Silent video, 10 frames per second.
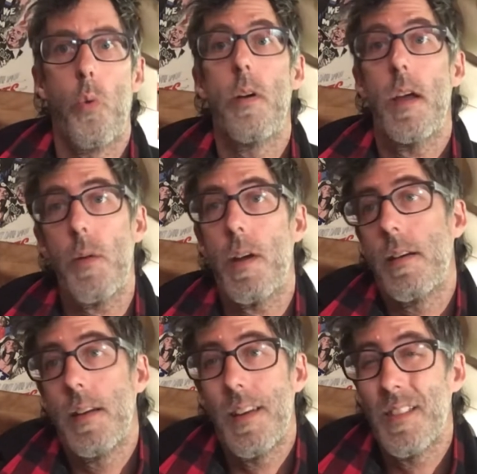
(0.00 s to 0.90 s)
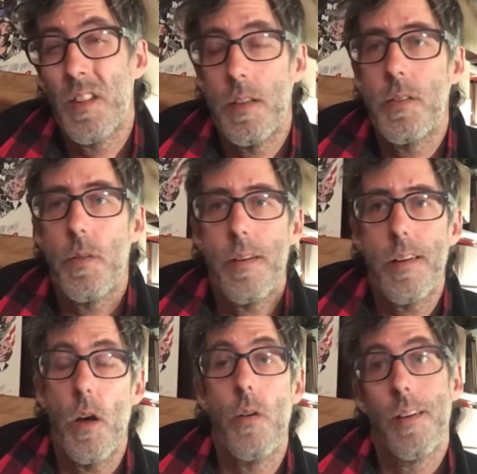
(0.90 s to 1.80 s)
Anyway, so there you
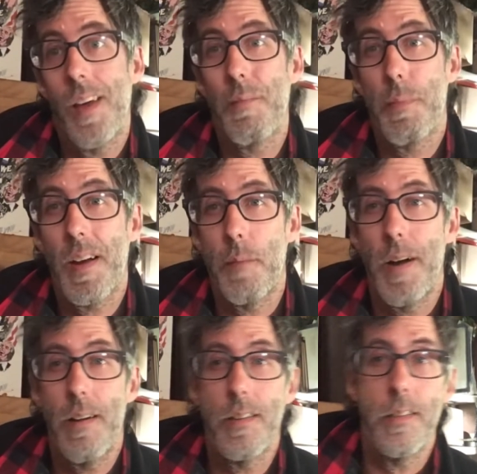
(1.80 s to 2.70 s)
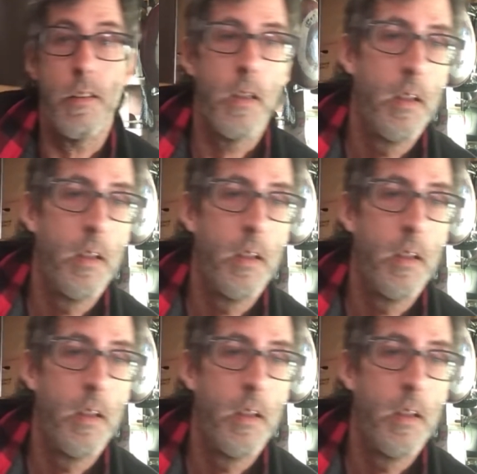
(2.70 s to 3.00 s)
go. Games by comparison.